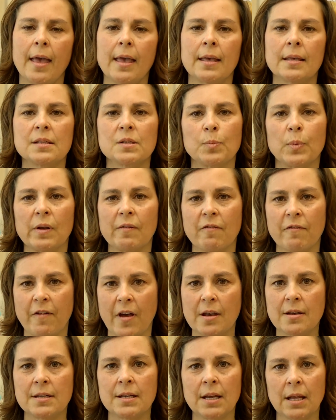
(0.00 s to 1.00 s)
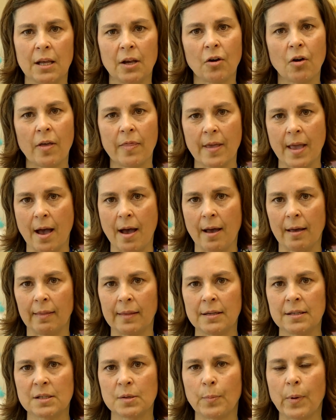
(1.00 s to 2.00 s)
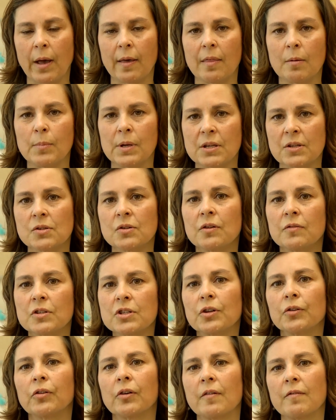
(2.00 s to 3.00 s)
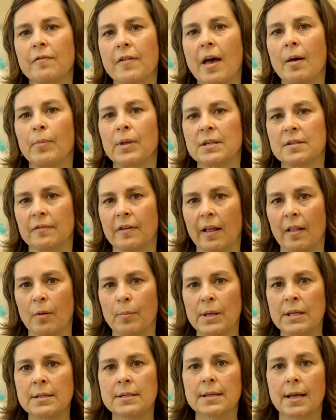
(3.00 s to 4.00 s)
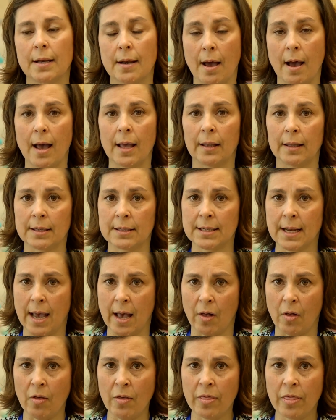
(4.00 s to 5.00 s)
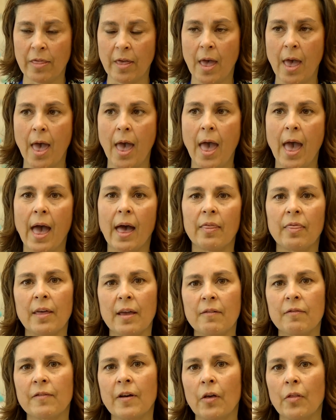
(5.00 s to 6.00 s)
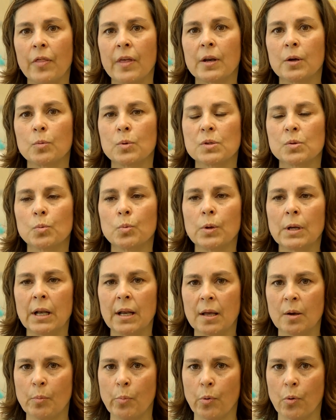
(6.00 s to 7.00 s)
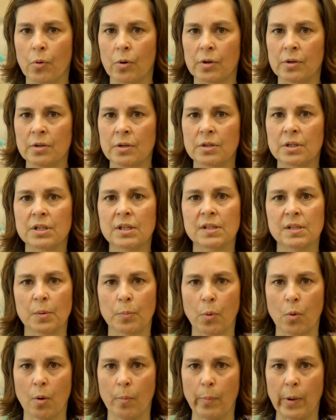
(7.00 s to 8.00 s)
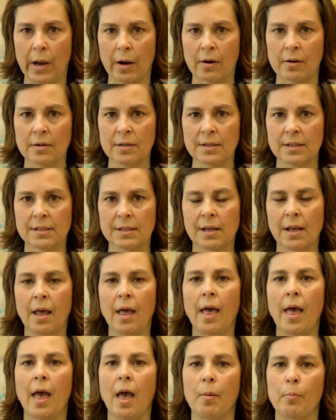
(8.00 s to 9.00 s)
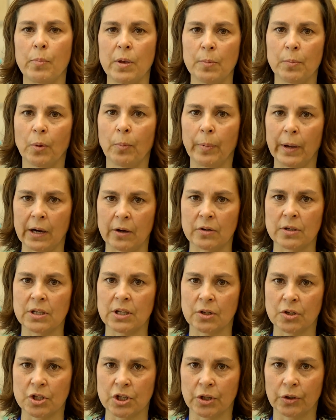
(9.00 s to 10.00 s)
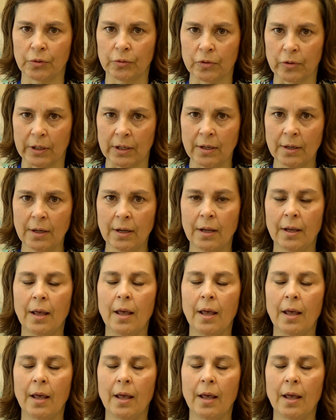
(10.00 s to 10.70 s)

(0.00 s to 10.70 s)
It's been funded here on the island by the Ministry of Children and Family Development and Island Health, and they felt that it was really important to support parents and people parenting children,